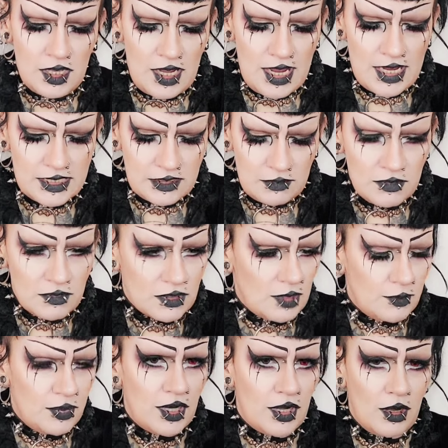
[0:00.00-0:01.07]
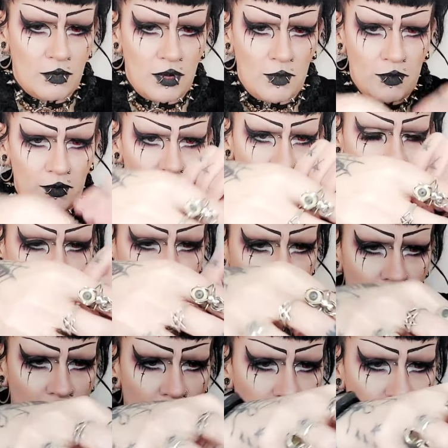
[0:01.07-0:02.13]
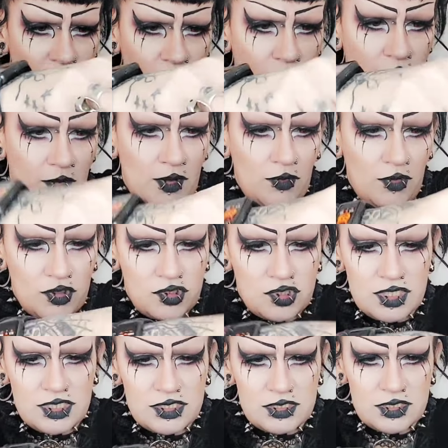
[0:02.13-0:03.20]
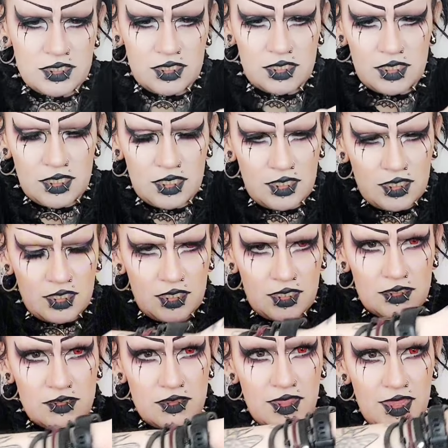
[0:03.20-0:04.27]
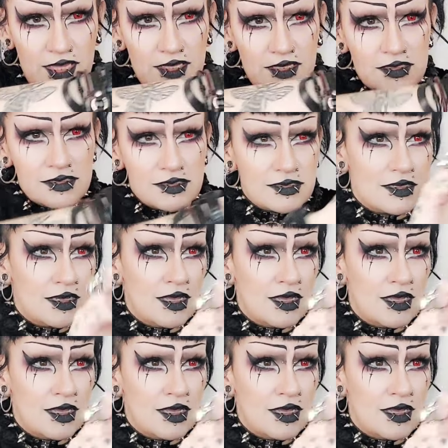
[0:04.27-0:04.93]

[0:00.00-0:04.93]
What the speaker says: and I'm not going to put up on one with all my watches and things.